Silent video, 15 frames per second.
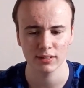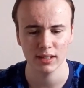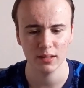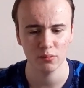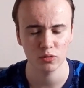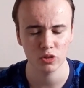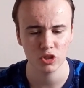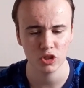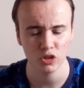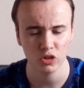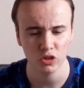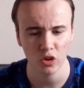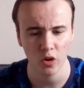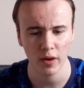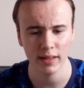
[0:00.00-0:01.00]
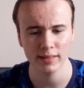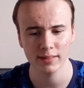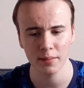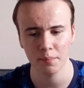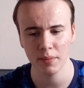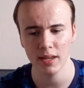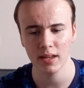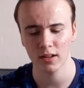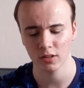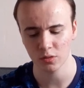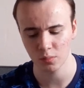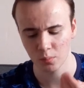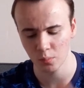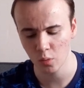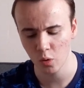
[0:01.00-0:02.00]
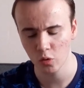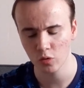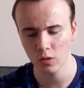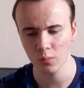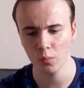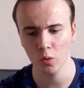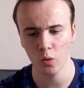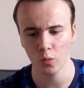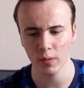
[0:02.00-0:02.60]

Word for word: Teams were just starting to beat us more and more.